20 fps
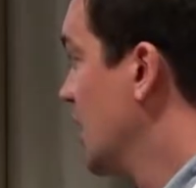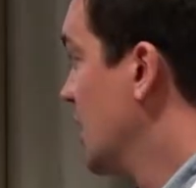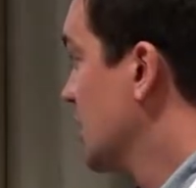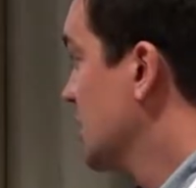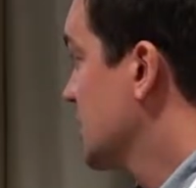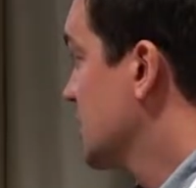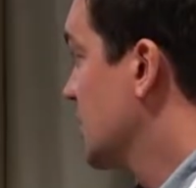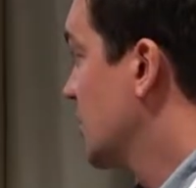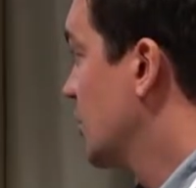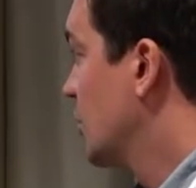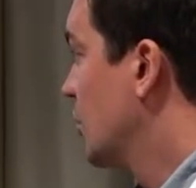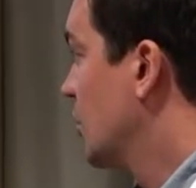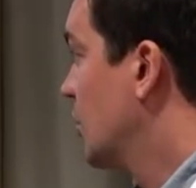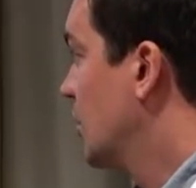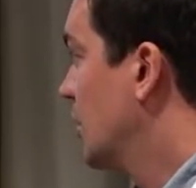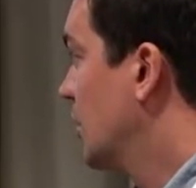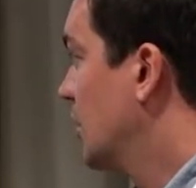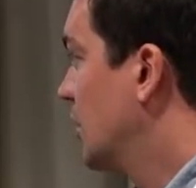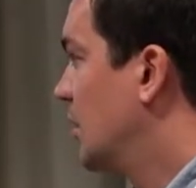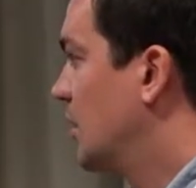
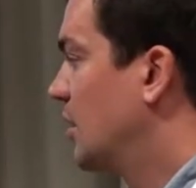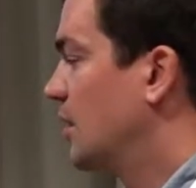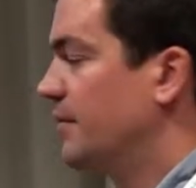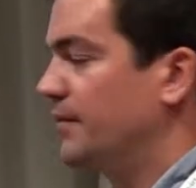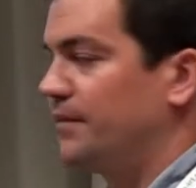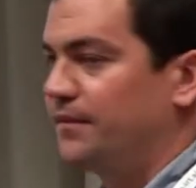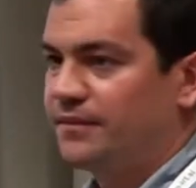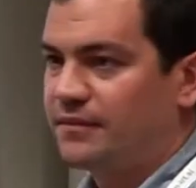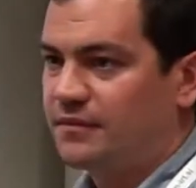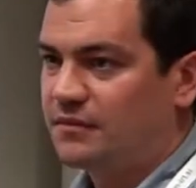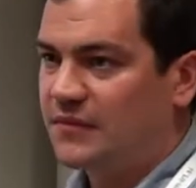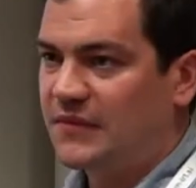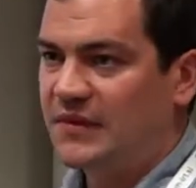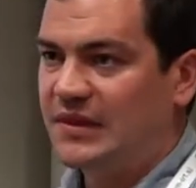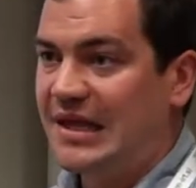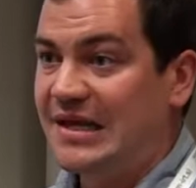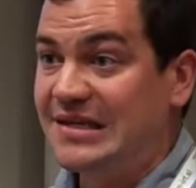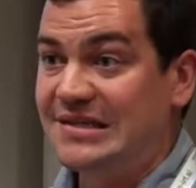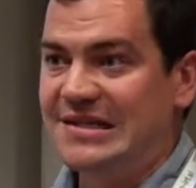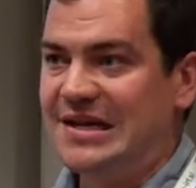So
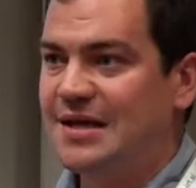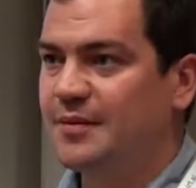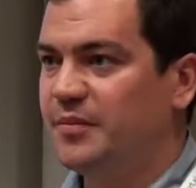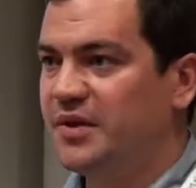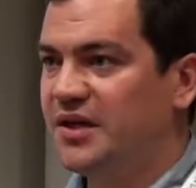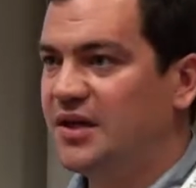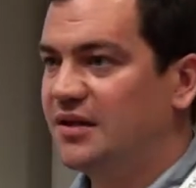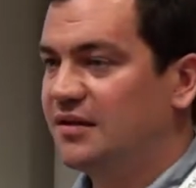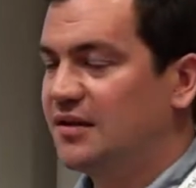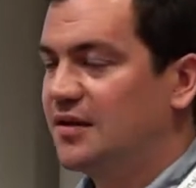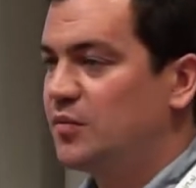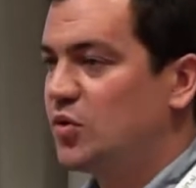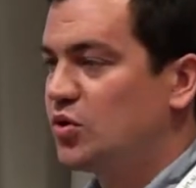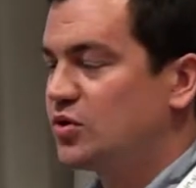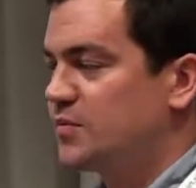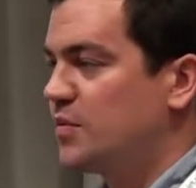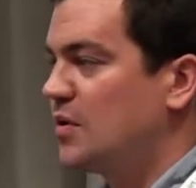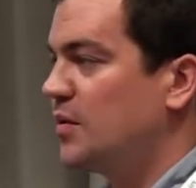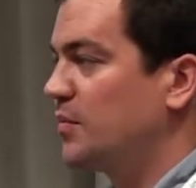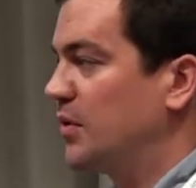Tesla, being the
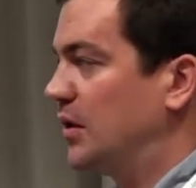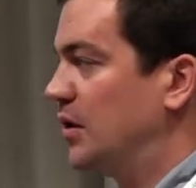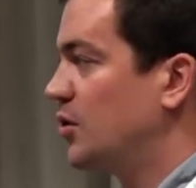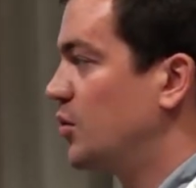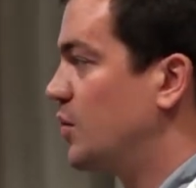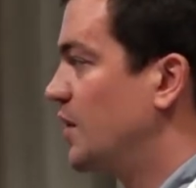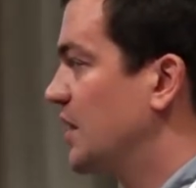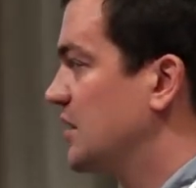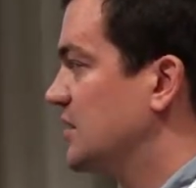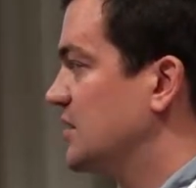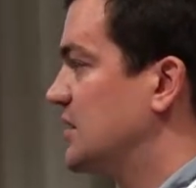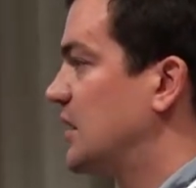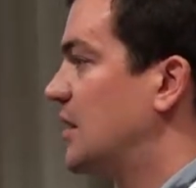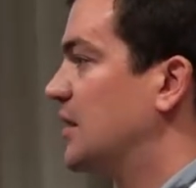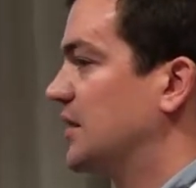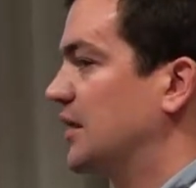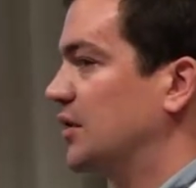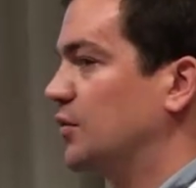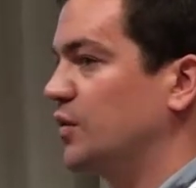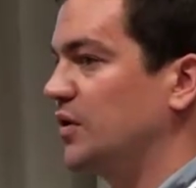most popular one,
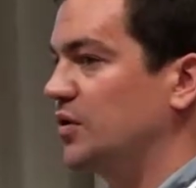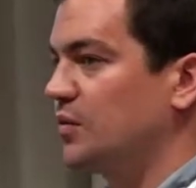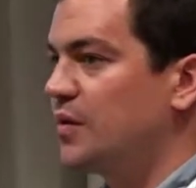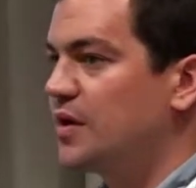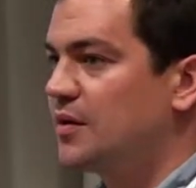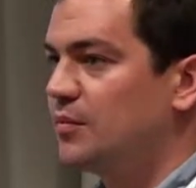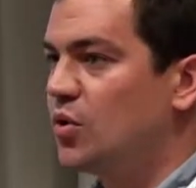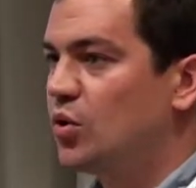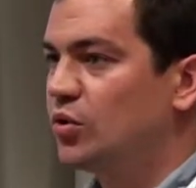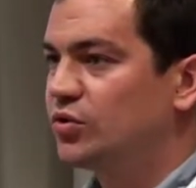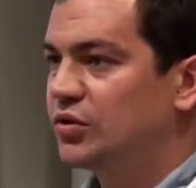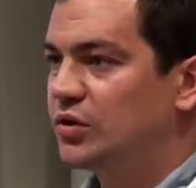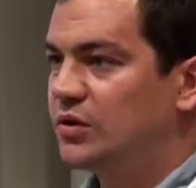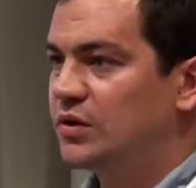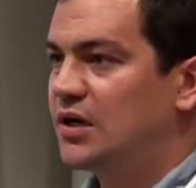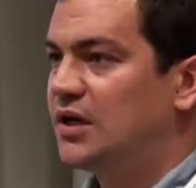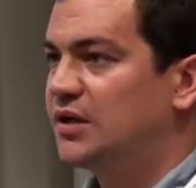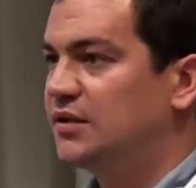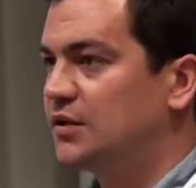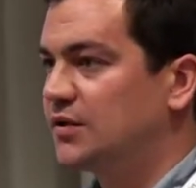started with one
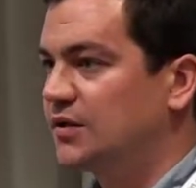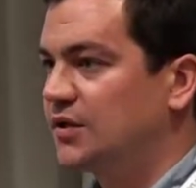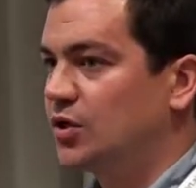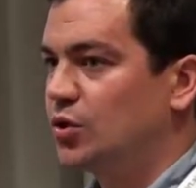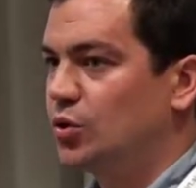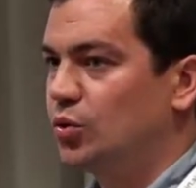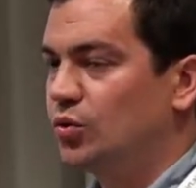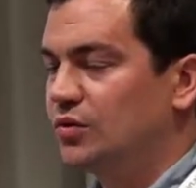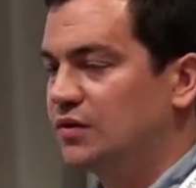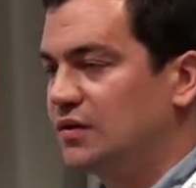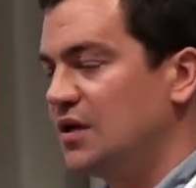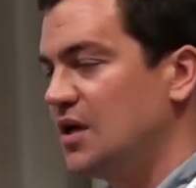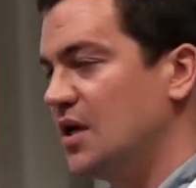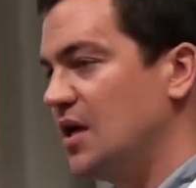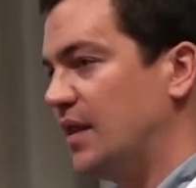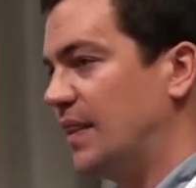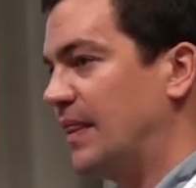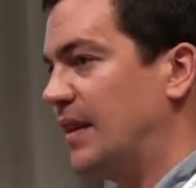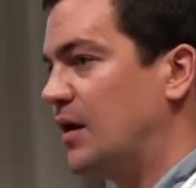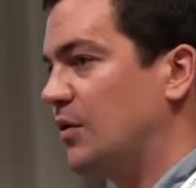motor under the hood.
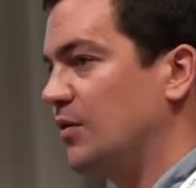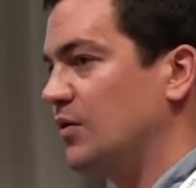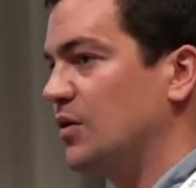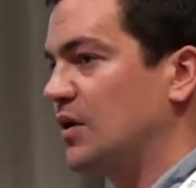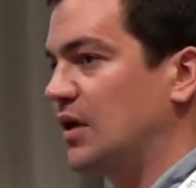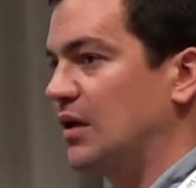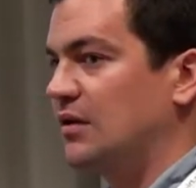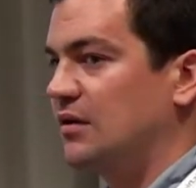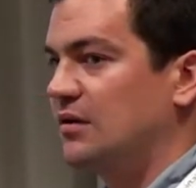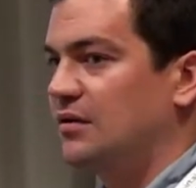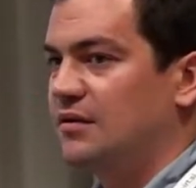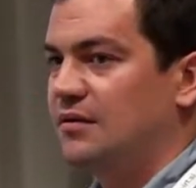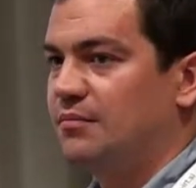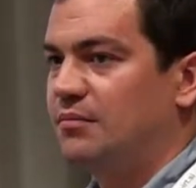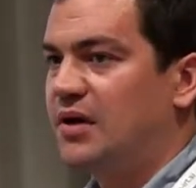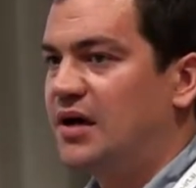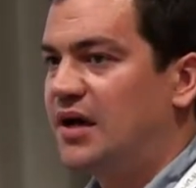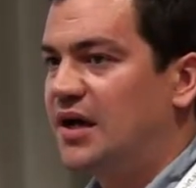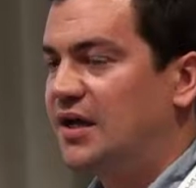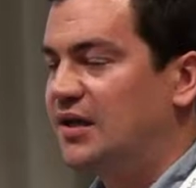Now you can
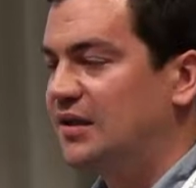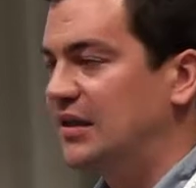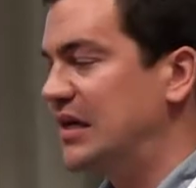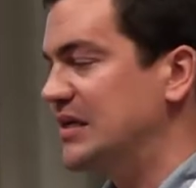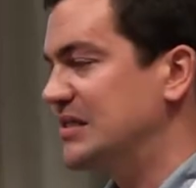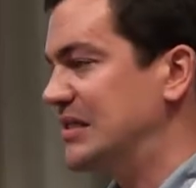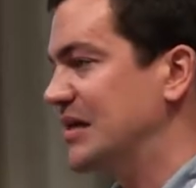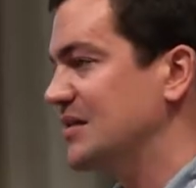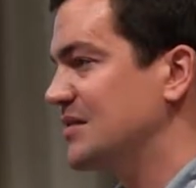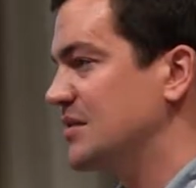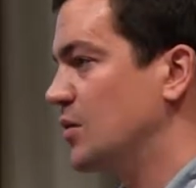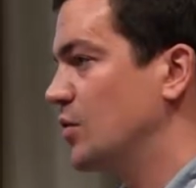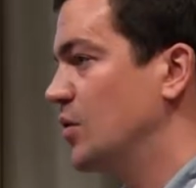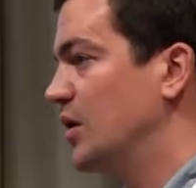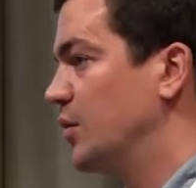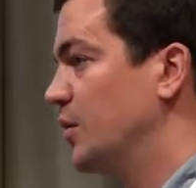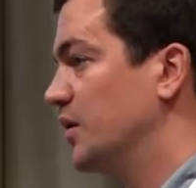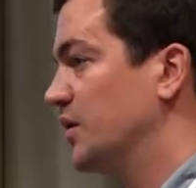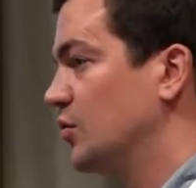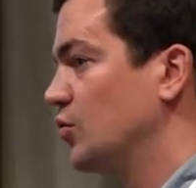buy Teslas
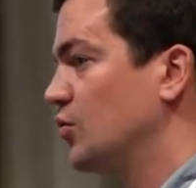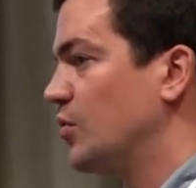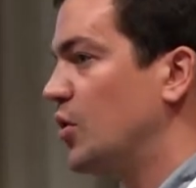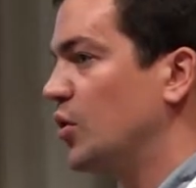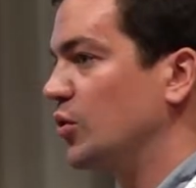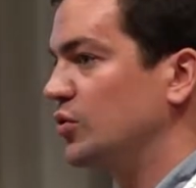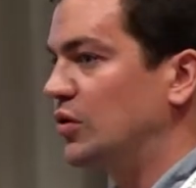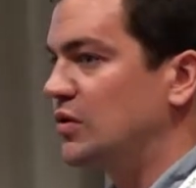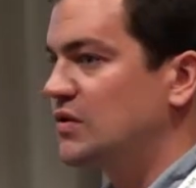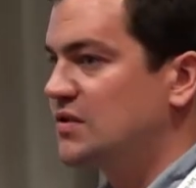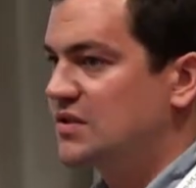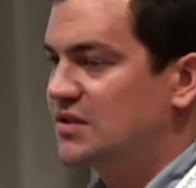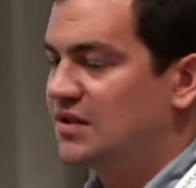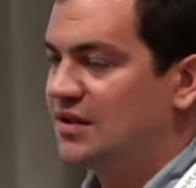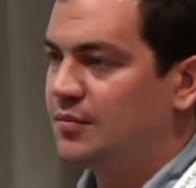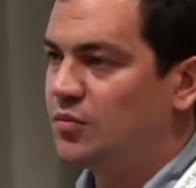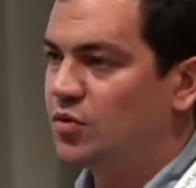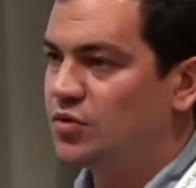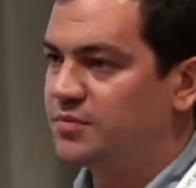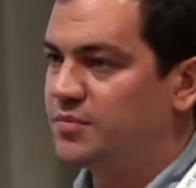only with two motors,
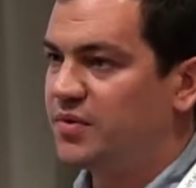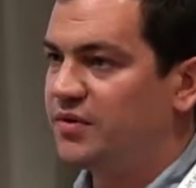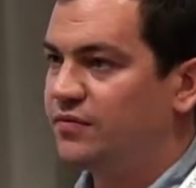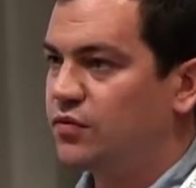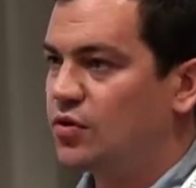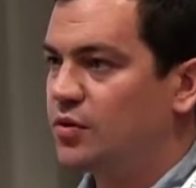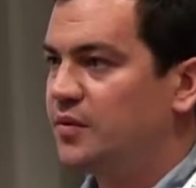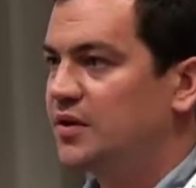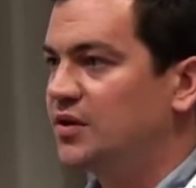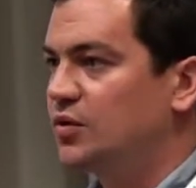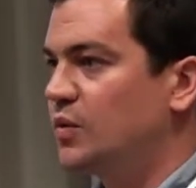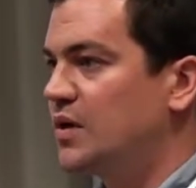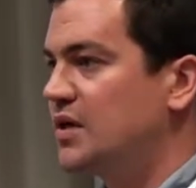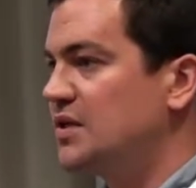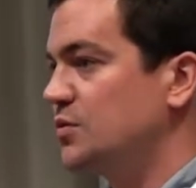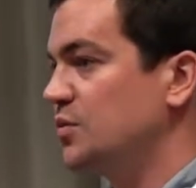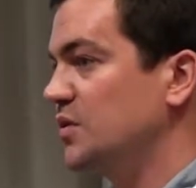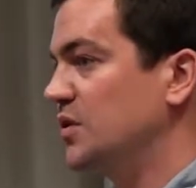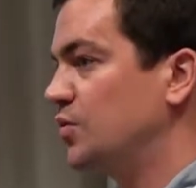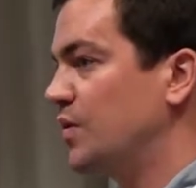the most performant
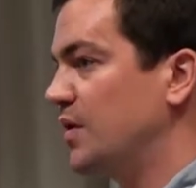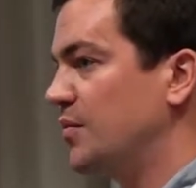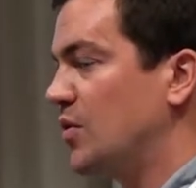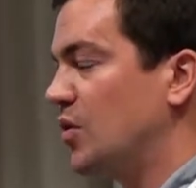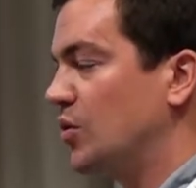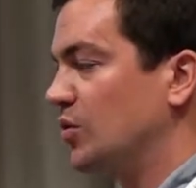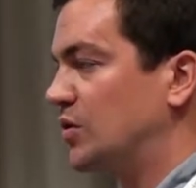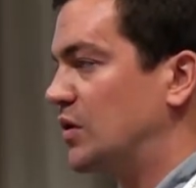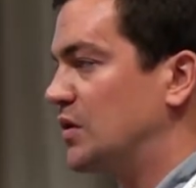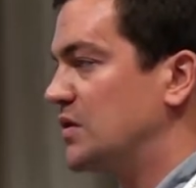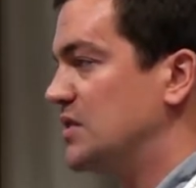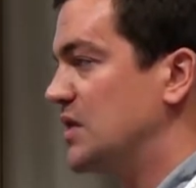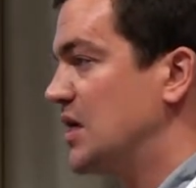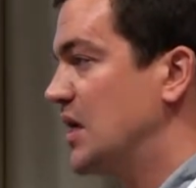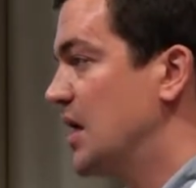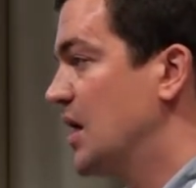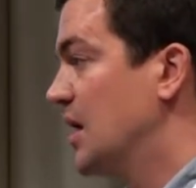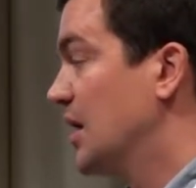ones with three motors.